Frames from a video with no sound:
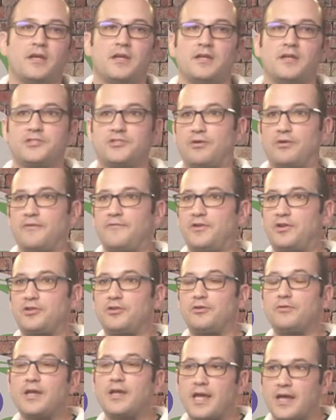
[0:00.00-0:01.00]
So if you're
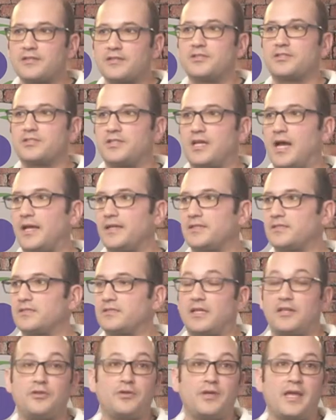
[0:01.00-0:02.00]
doing exercises
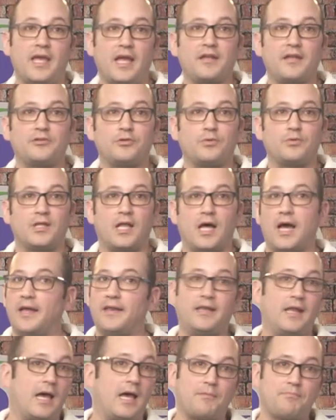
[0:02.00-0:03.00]
and you can't do a lot,
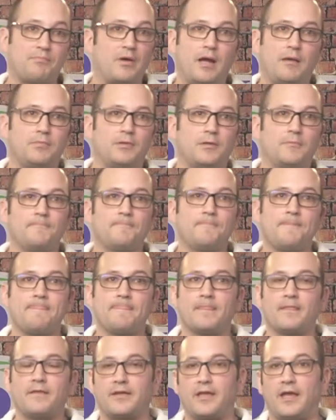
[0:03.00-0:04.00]
not a problem.
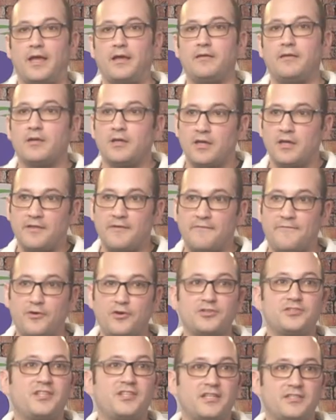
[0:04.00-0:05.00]
Okay. The
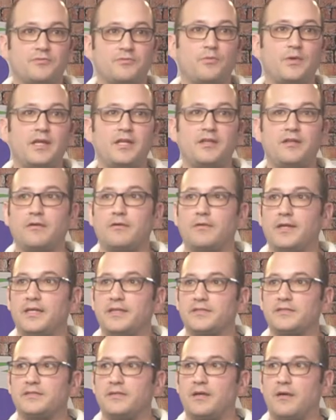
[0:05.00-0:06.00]
first things that we do
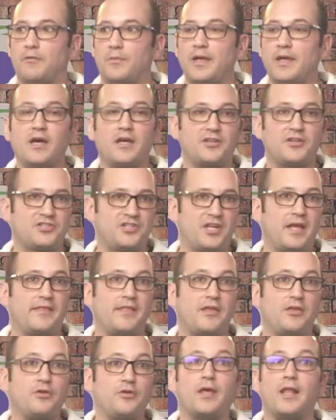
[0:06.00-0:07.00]
is uh, we understand that
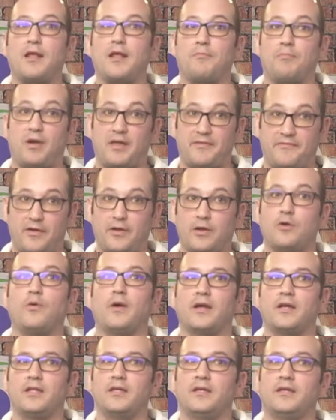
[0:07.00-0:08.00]
you get out of breath very
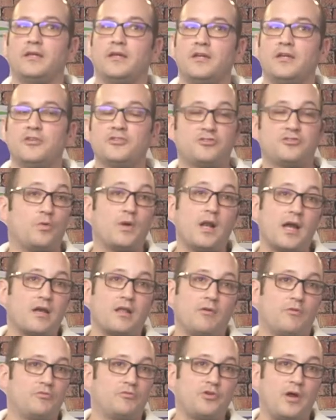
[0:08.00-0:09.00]
quickly. So we're not
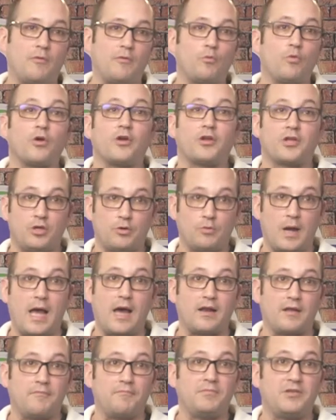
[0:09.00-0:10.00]
going to try to work you
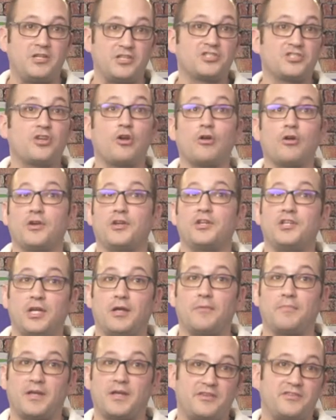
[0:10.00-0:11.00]
out and discourage you
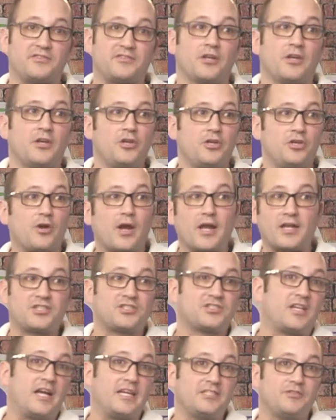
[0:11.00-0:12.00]
because you're
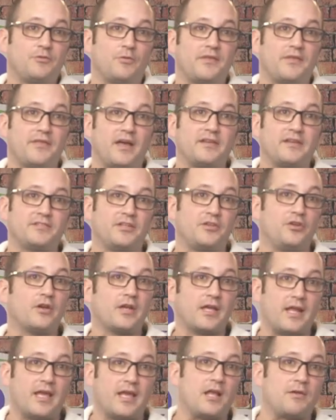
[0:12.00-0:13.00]
exercising with us and you're
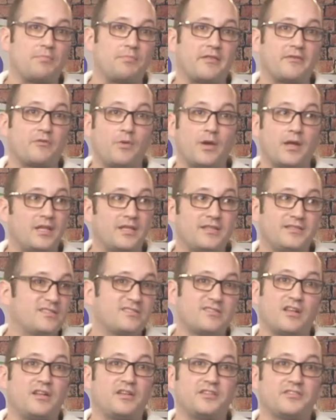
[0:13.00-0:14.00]
getting out of breath quickly. It's just
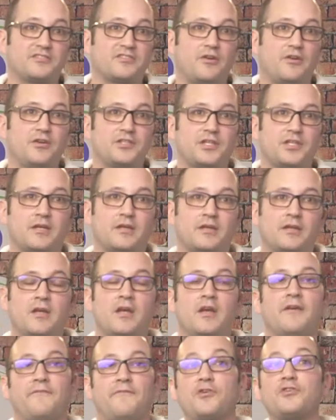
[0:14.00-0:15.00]
going to discourage you.
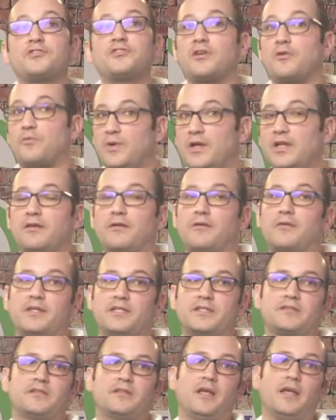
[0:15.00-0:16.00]
First thing we do
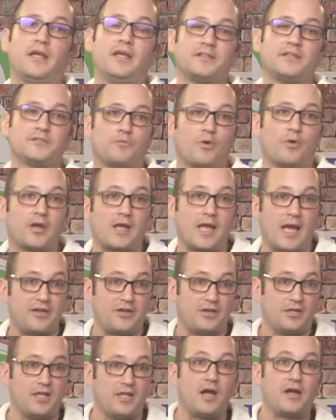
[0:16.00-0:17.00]
is is work out
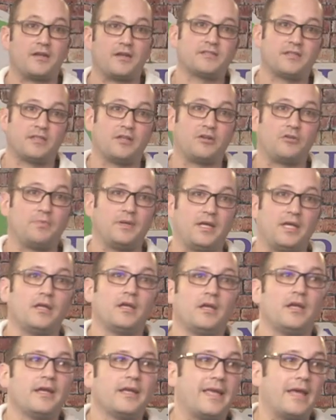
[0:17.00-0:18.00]
your lungs a little bit,
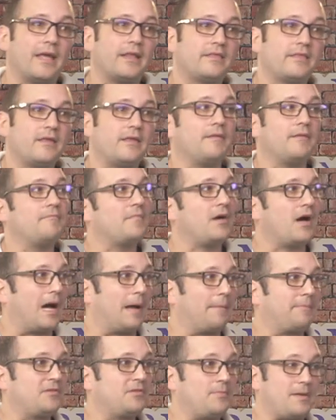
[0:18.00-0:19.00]
get them
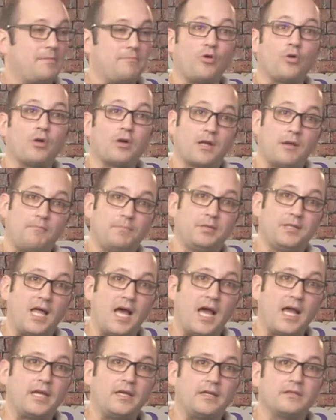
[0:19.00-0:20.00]
up to be more
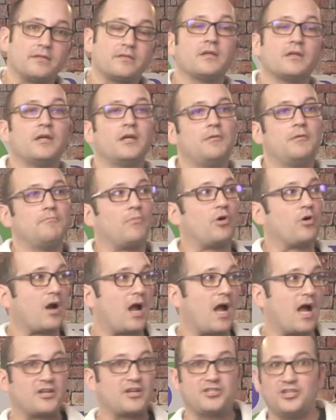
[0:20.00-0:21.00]
compliant more
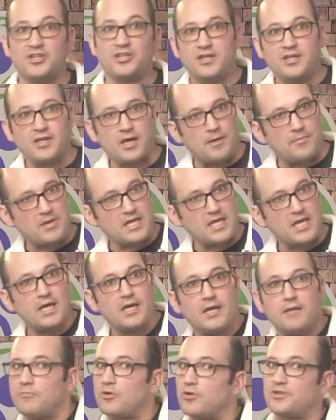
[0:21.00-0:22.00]
oxygen coming
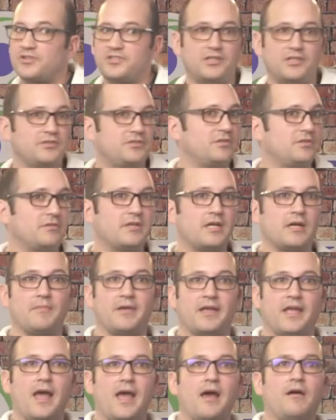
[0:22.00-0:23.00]
in, more CO2
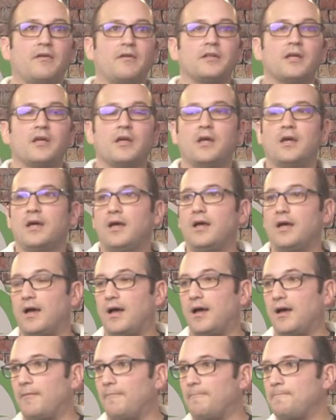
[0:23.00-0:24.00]
coming out.
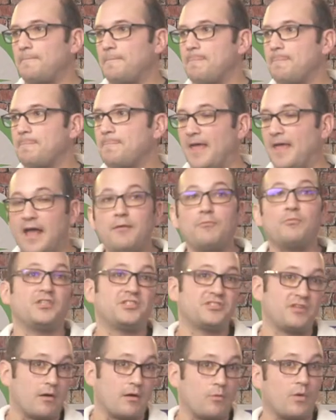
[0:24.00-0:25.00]
Um, then we
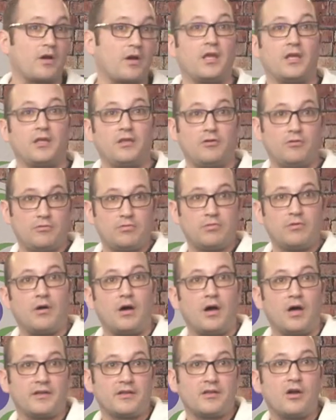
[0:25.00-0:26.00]
start working you
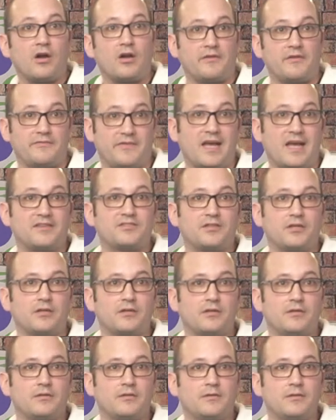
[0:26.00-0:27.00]
on cardiovascular.
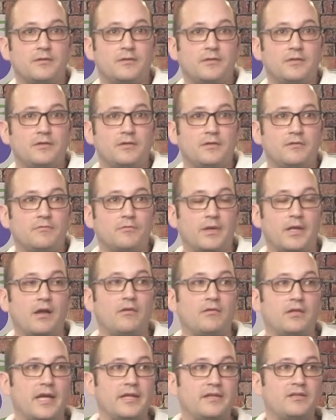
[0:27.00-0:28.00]
We
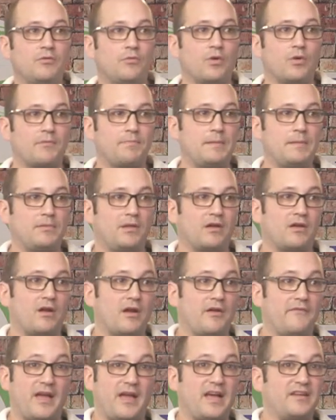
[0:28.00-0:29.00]
don't like to work people in
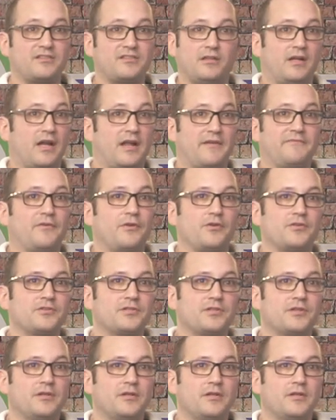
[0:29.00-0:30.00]
cardiovascular at first.
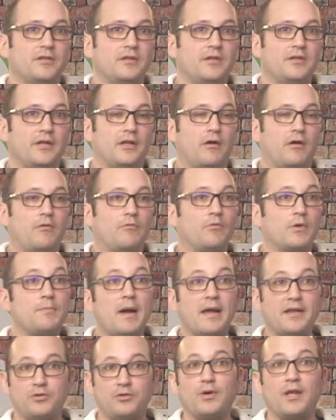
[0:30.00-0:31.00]
You know, we
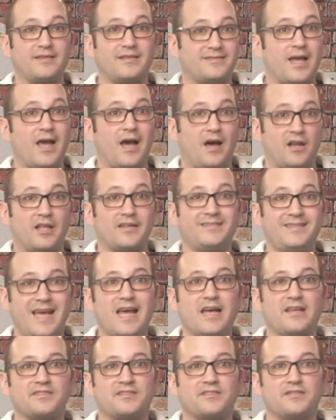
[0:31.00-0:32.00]
might do it as on a
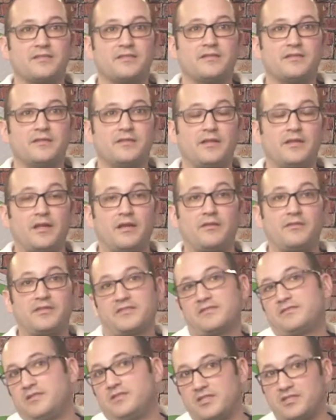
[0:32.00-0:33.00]
test, you know, just
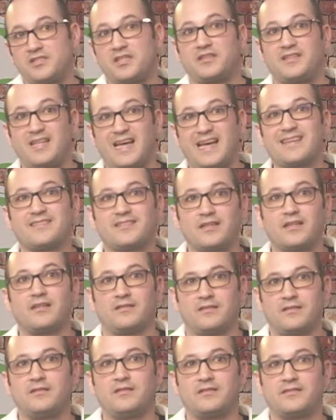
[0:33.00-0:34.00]
just to test it
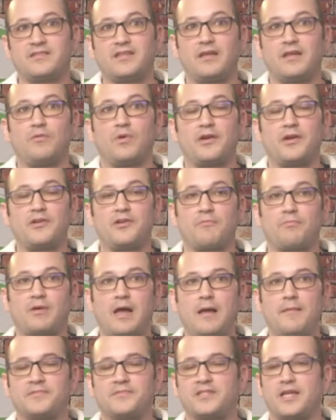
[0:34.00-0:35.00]
to see where your
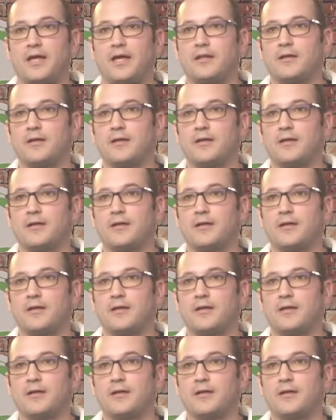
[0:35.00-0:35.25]
problem's at.